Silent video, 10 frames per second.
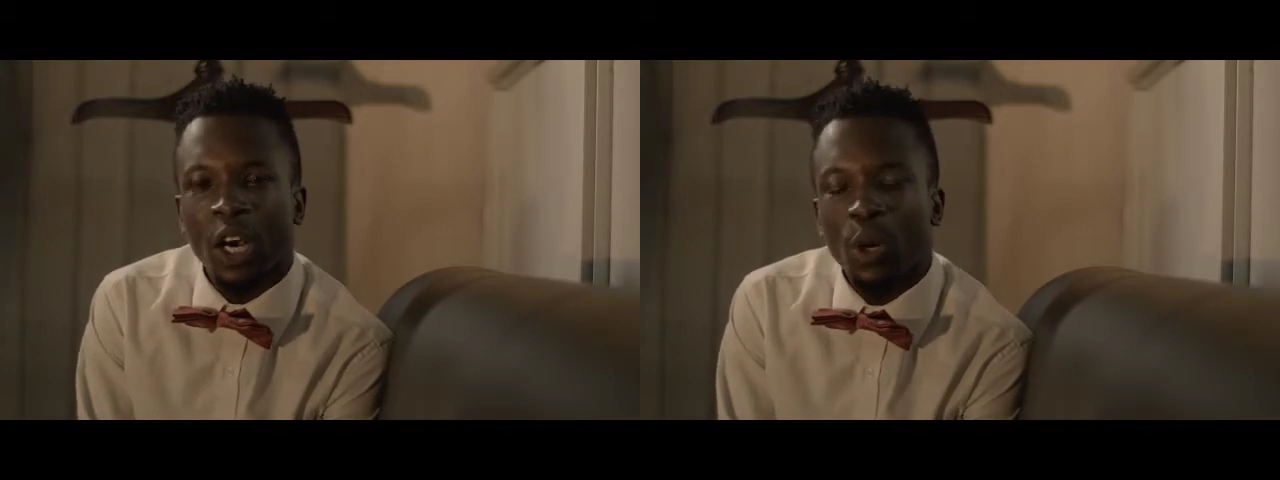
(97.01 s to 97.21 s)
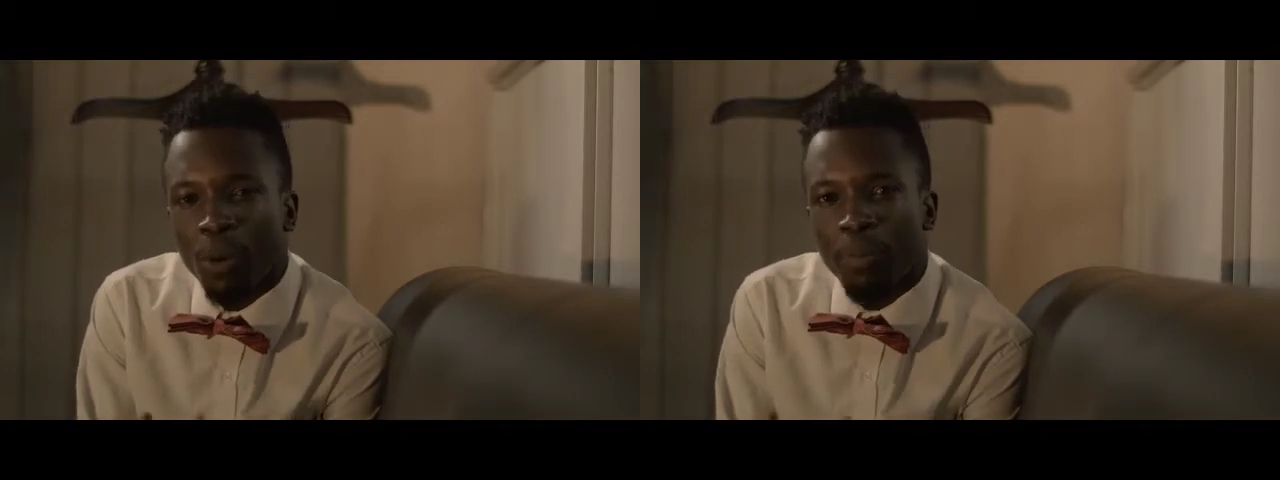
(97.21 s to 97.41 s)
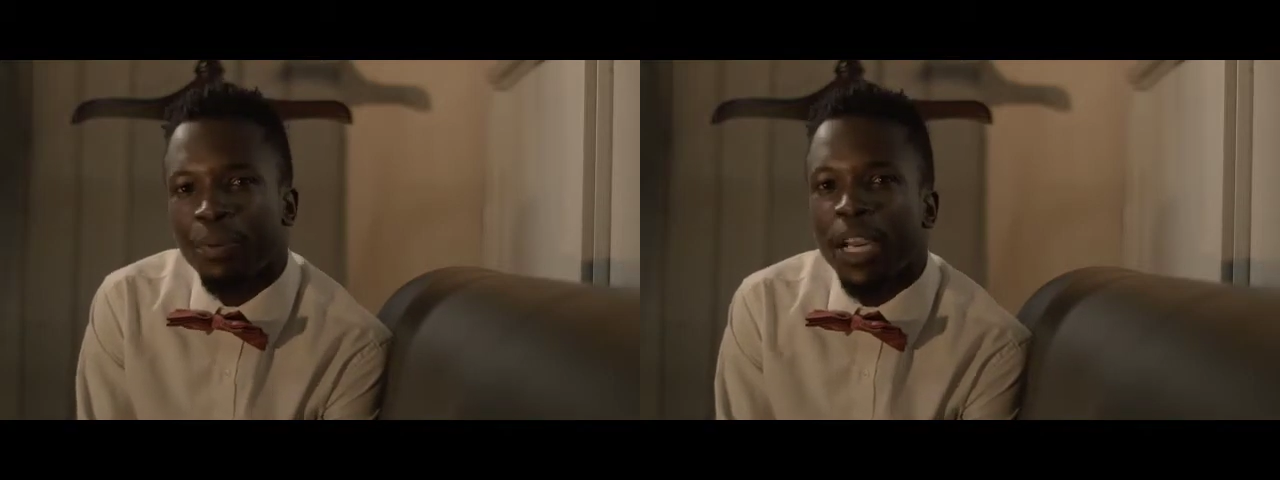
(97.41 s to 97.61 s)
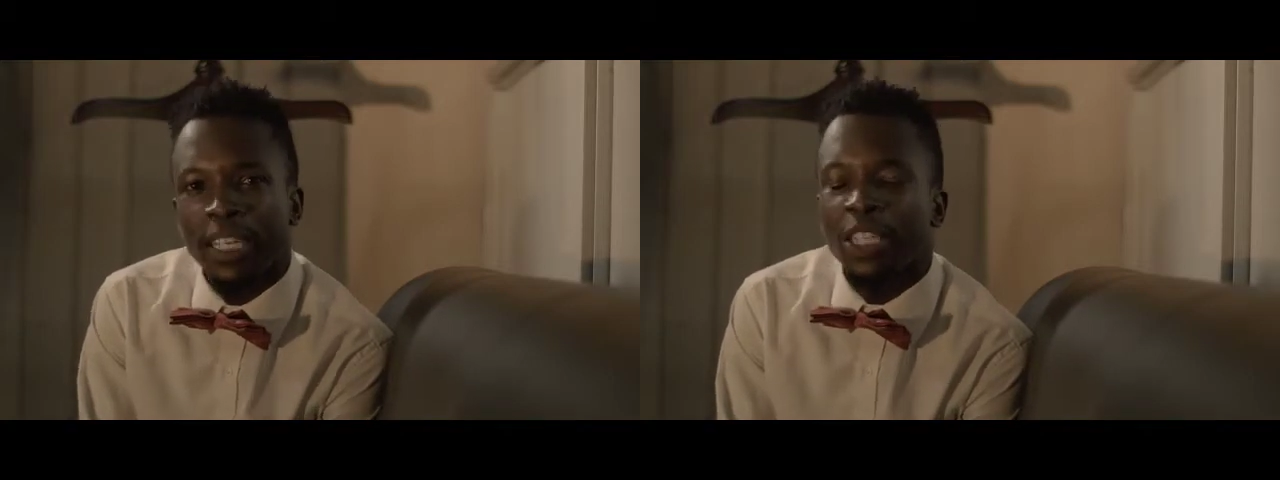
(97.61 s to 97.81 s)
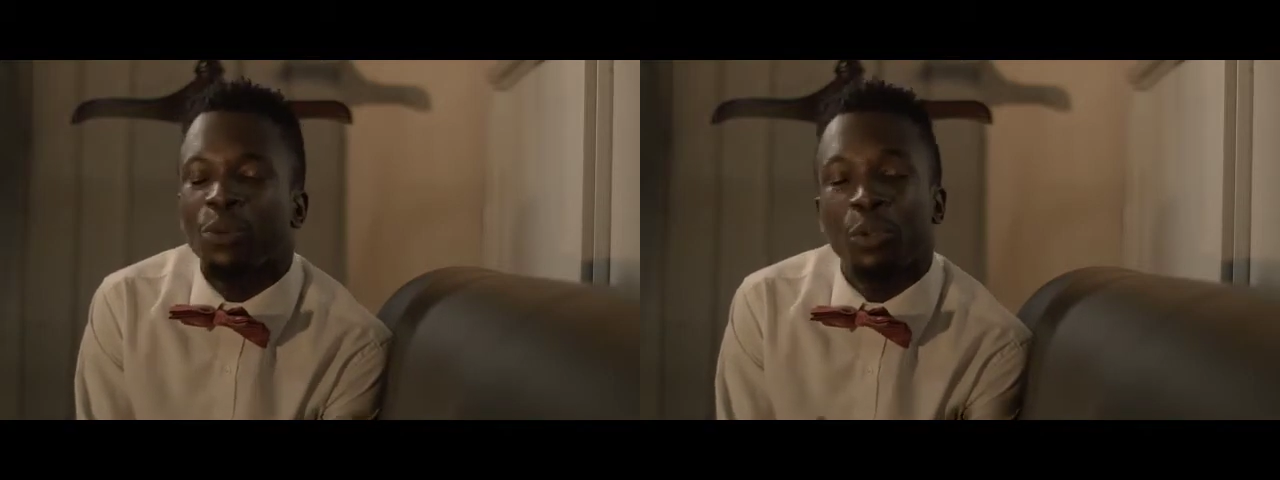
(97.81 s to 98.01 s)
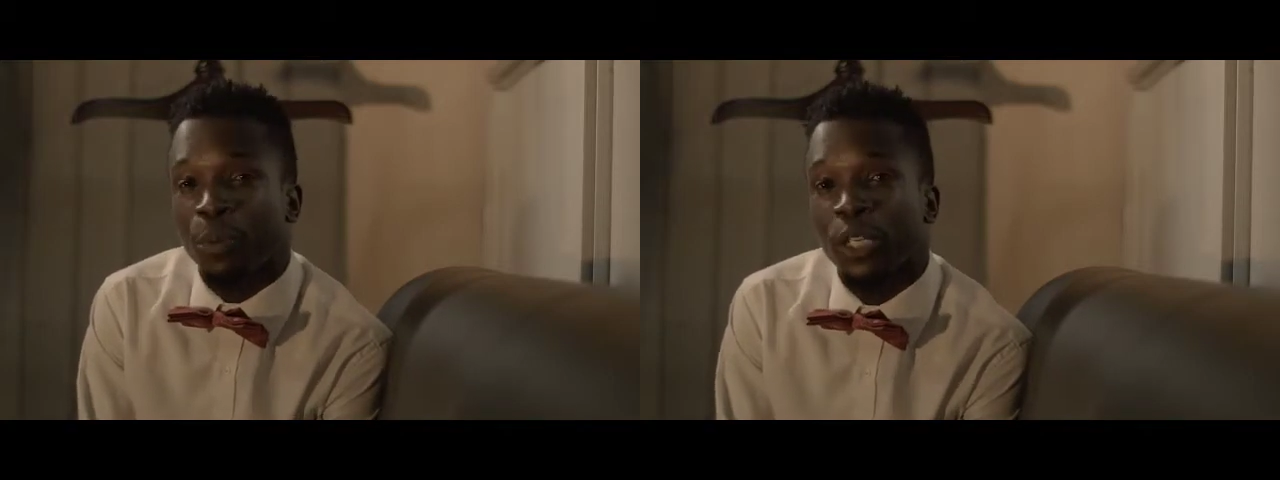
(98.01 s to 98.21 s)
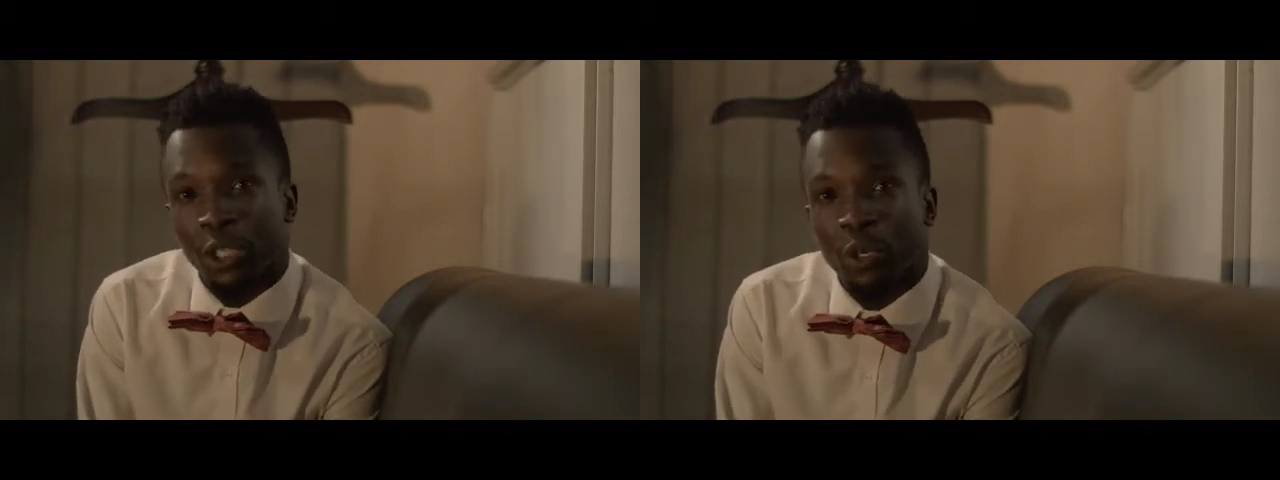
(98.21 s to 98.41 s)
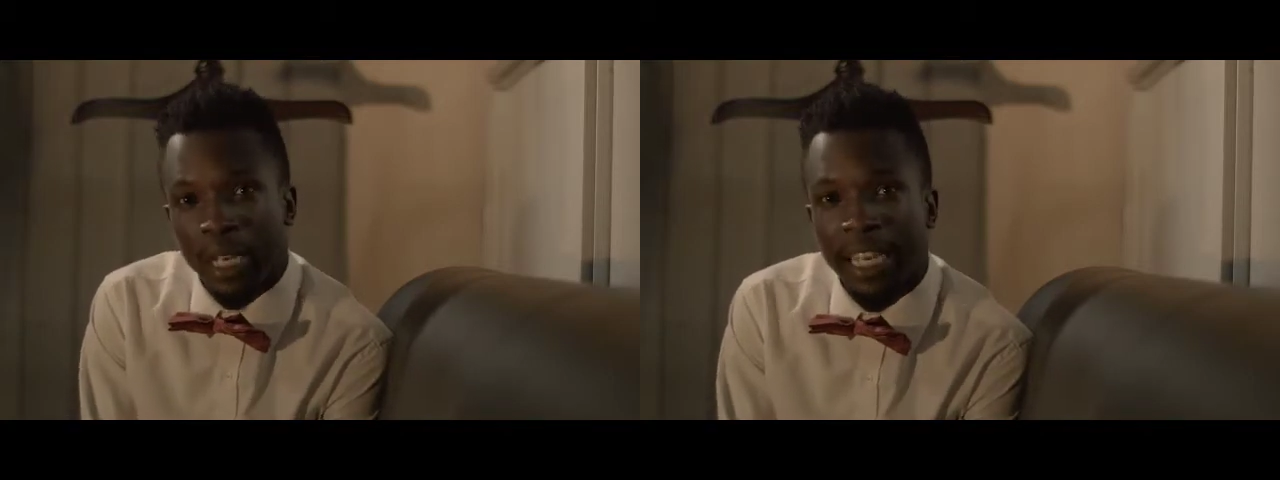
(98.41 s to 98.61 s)
who are pregnant with
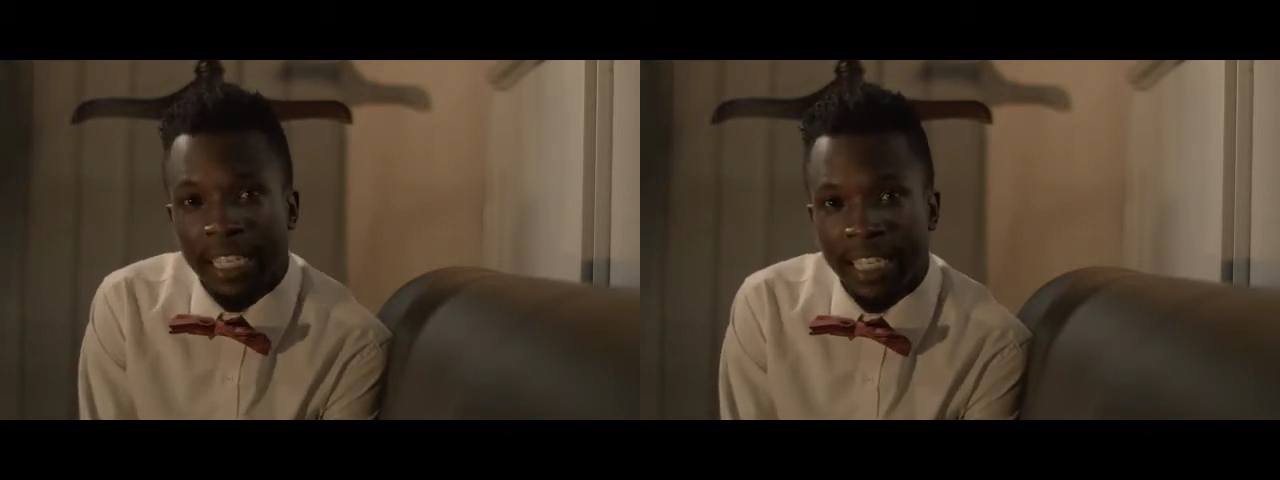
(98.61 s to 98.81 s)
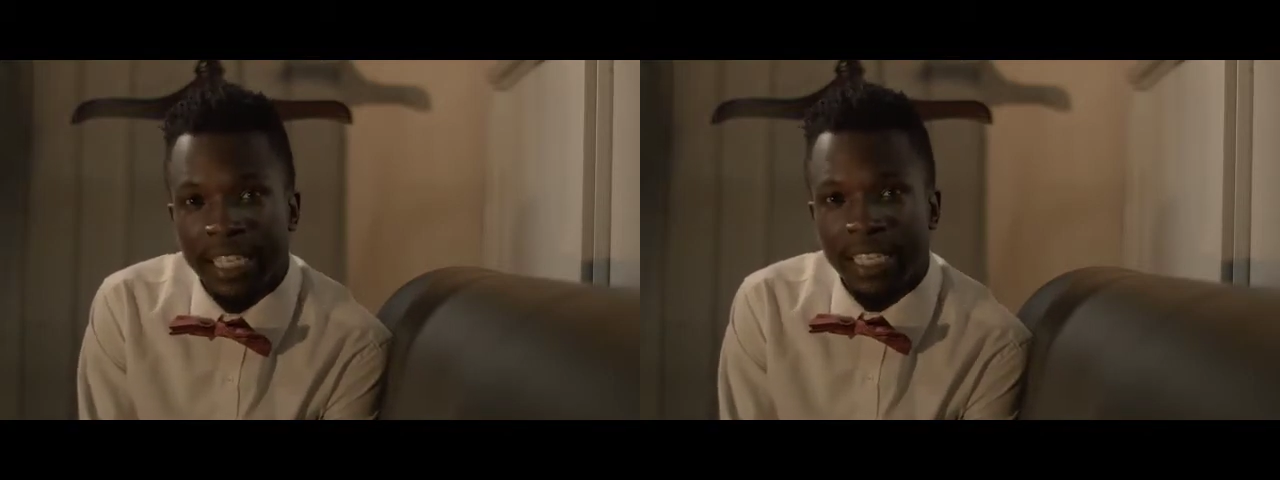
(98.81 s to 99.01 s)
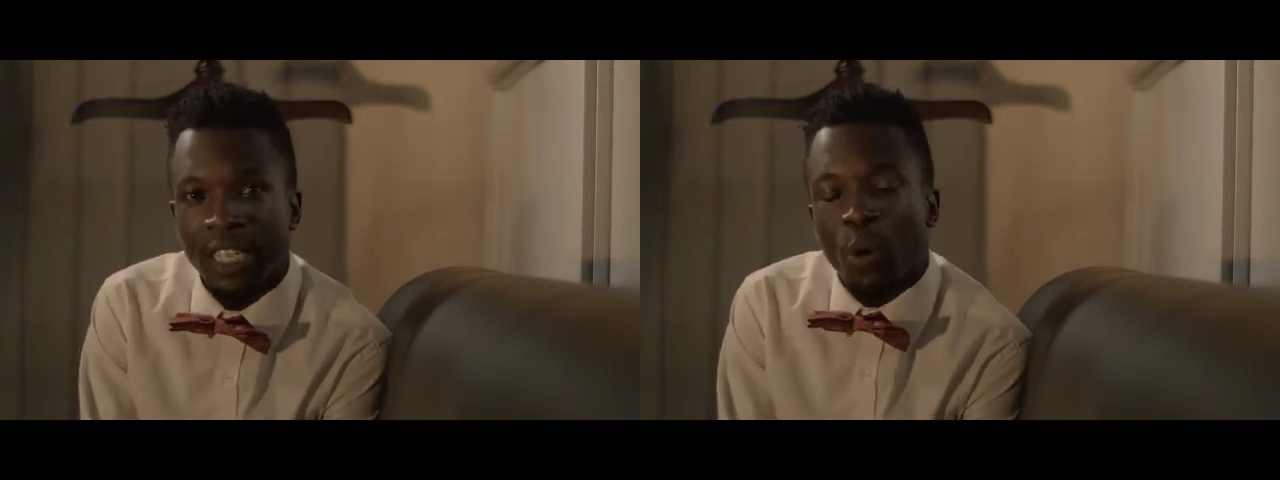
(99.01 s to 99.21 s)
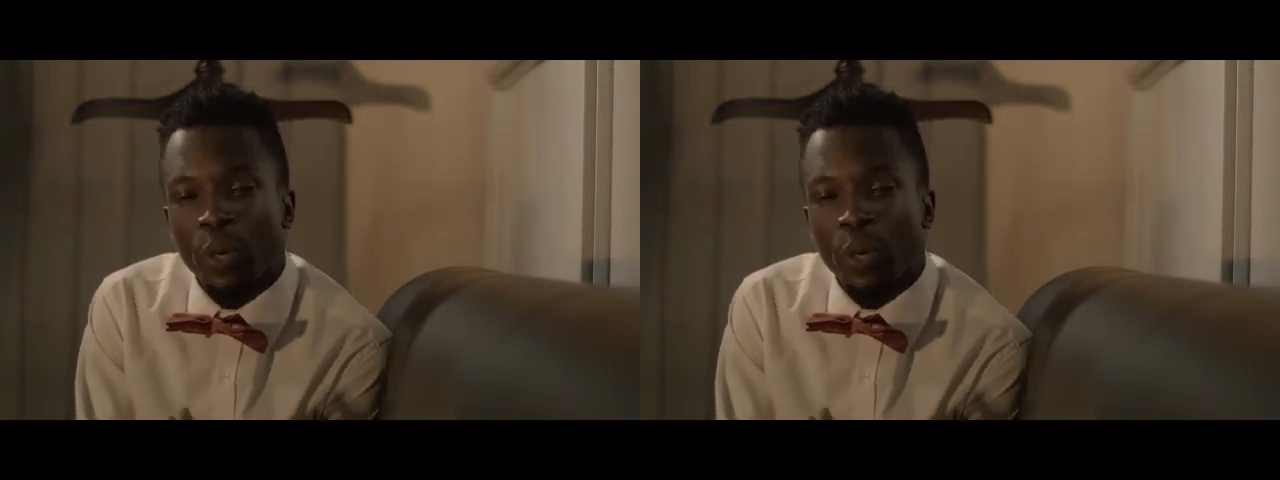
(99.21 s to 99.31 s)
political ideas.